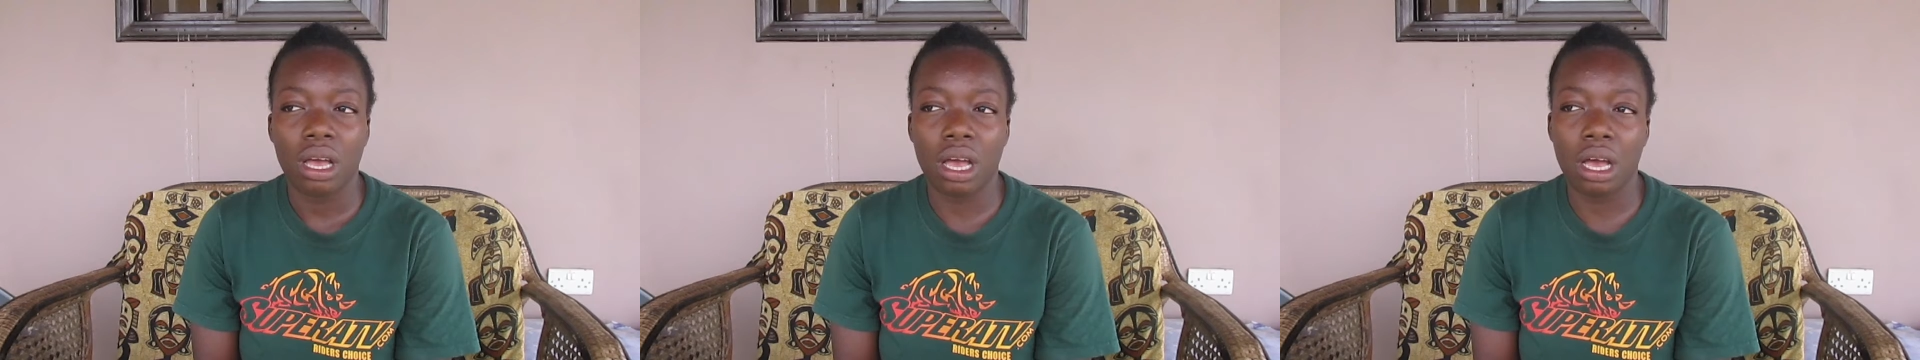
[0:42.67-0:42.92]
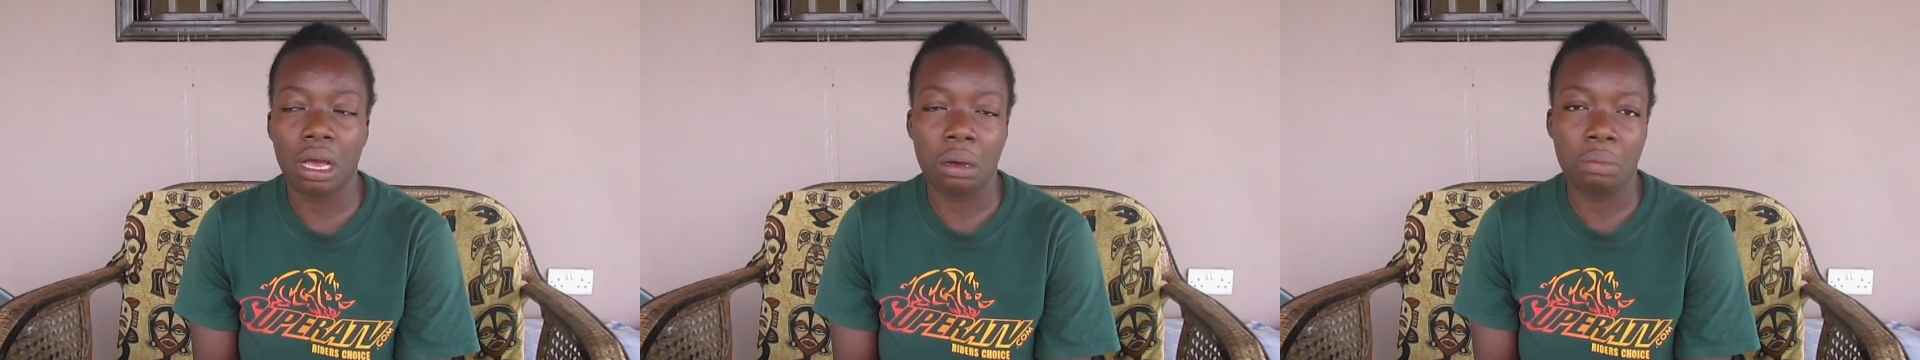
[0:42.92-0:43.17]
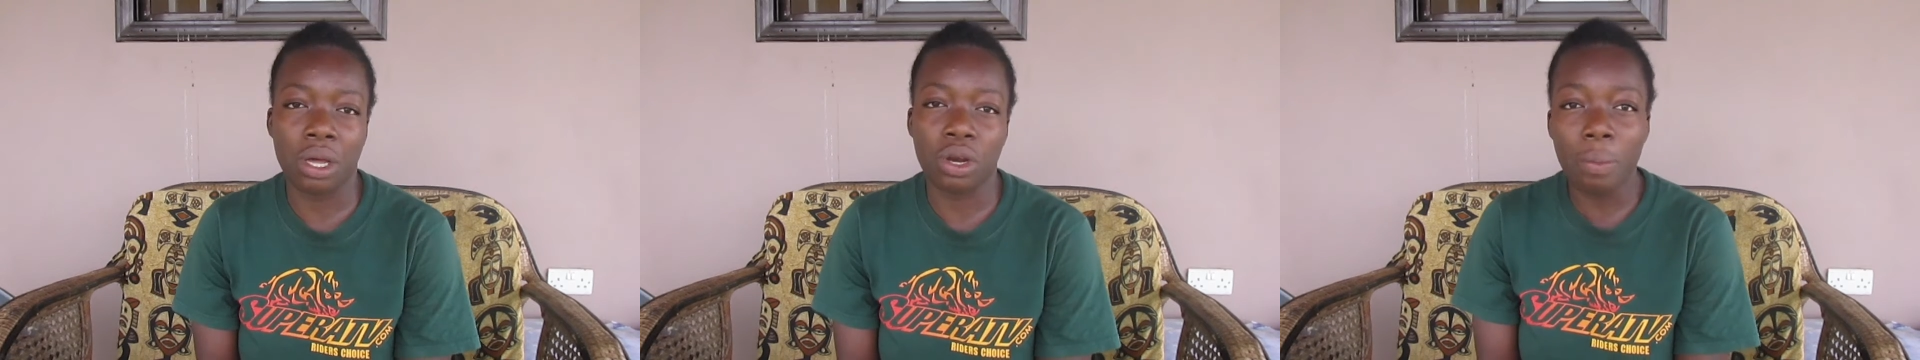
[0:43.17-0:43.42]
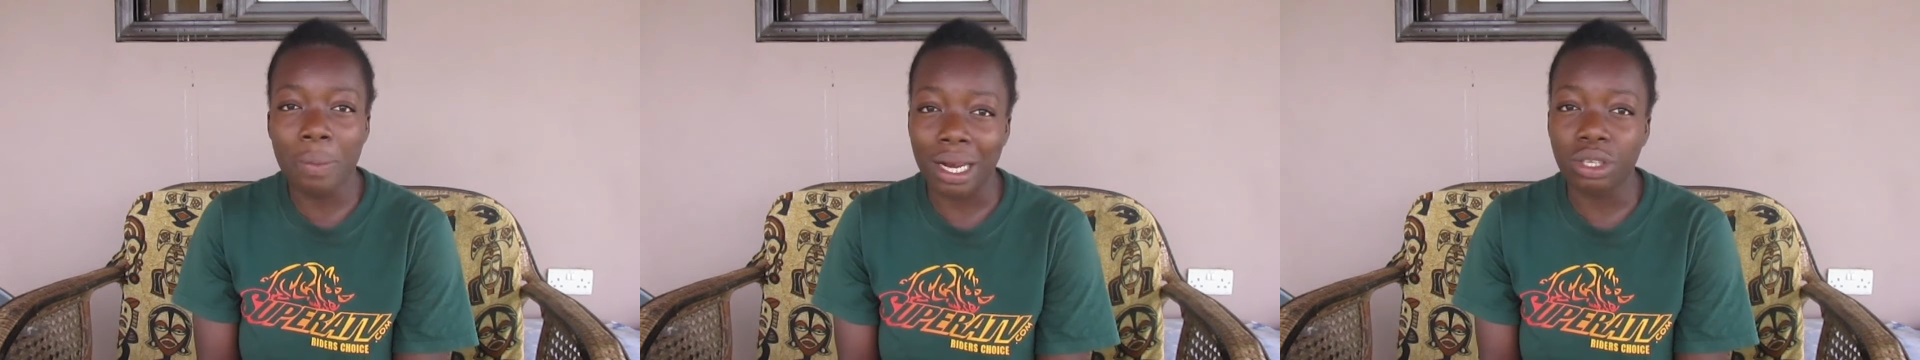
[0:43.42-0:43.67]
a
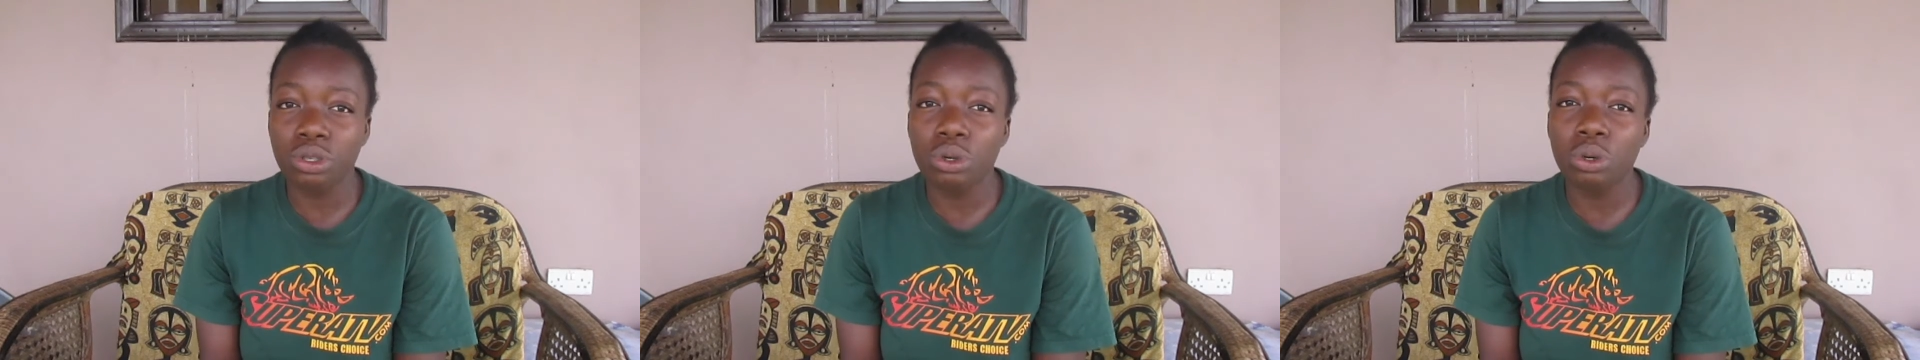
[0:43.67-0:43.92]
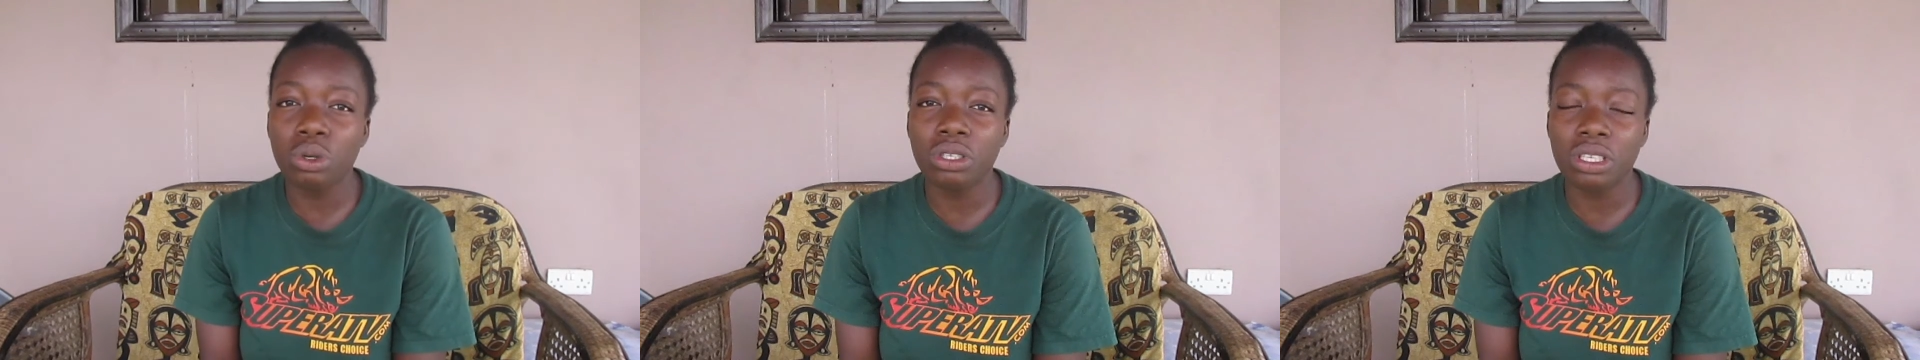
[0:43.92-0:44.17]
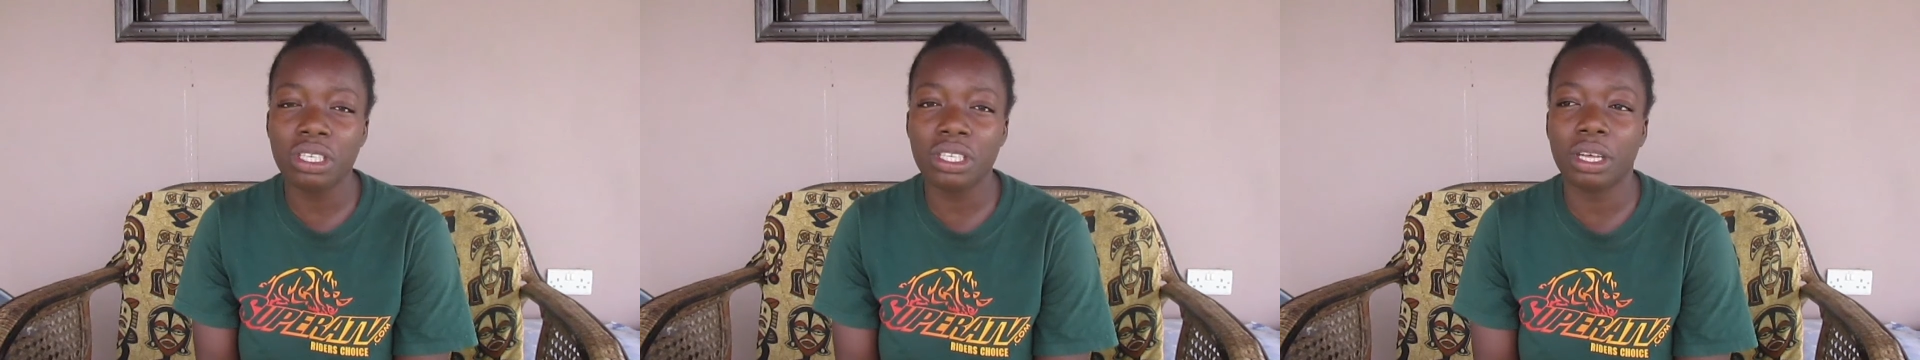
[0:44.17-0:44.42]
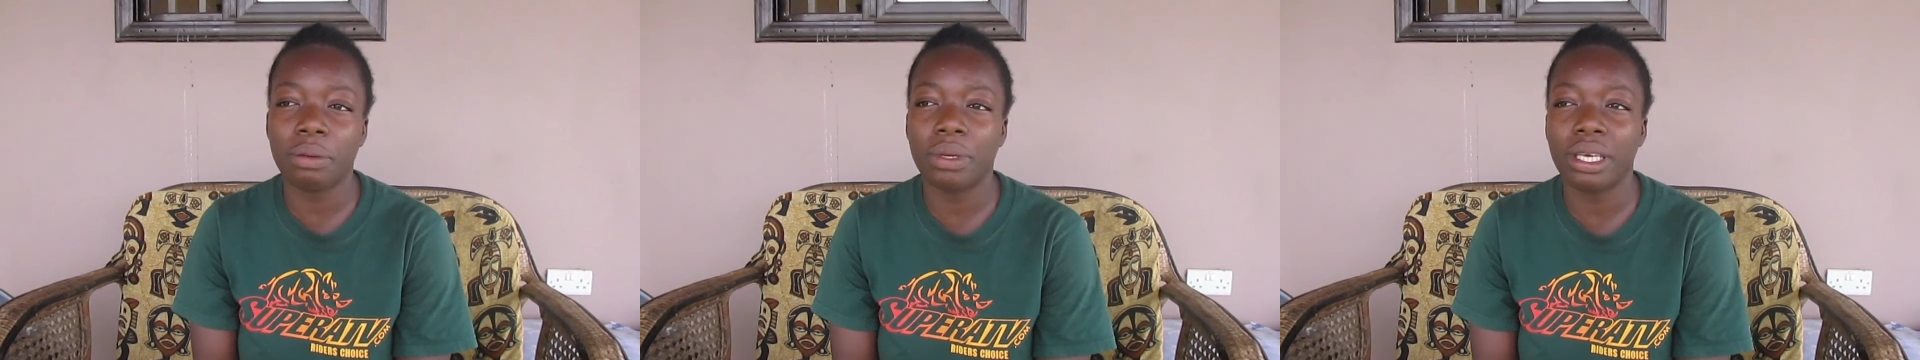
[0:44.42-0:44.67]
normal school
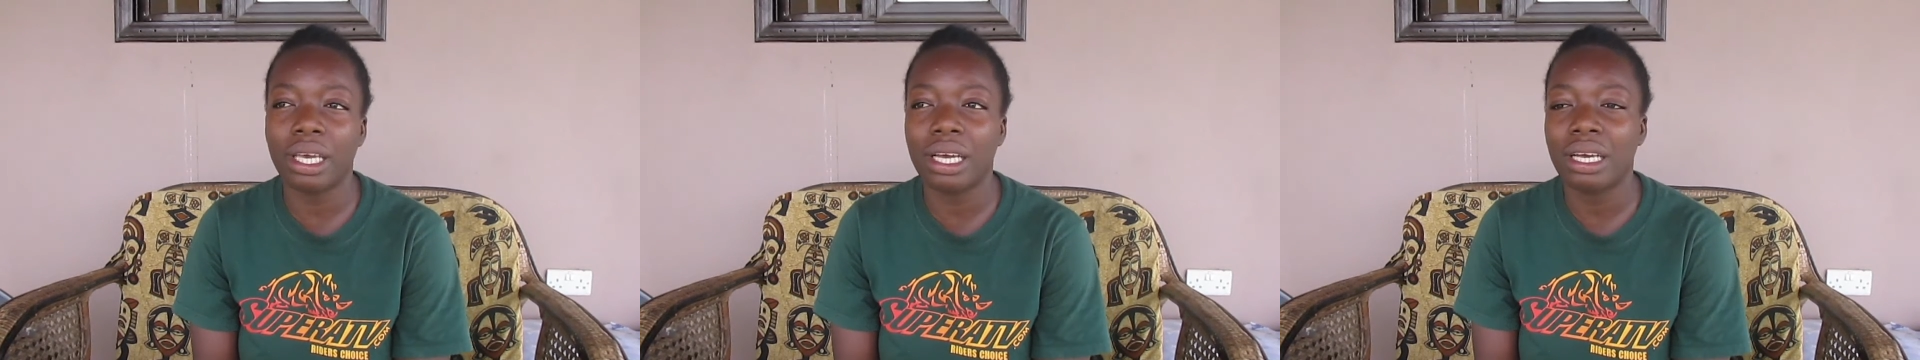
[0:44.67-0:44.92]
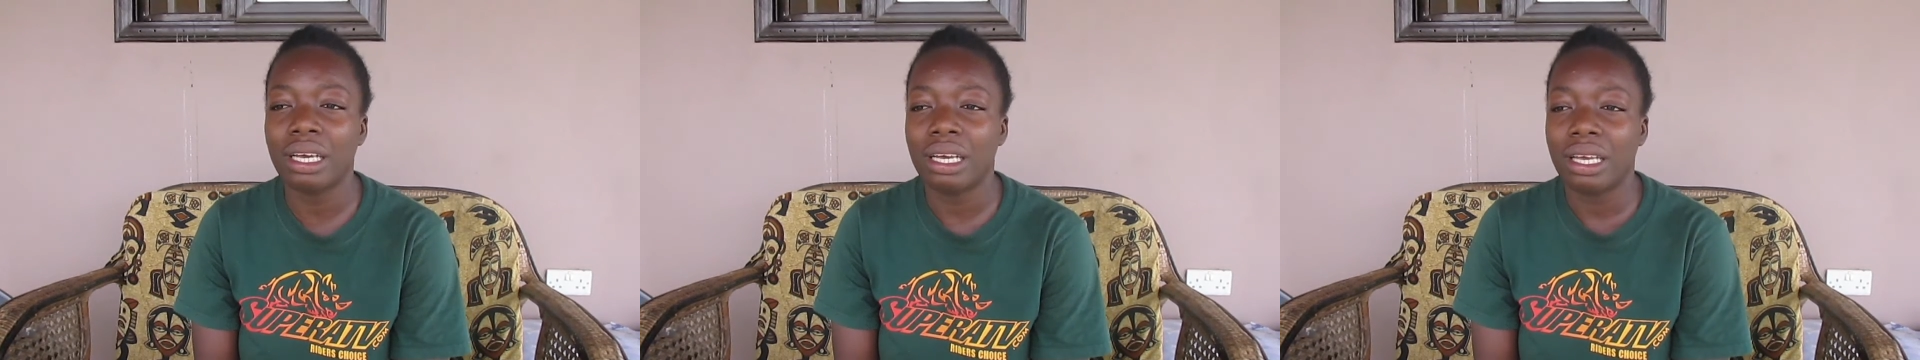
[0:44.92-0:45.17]
system here.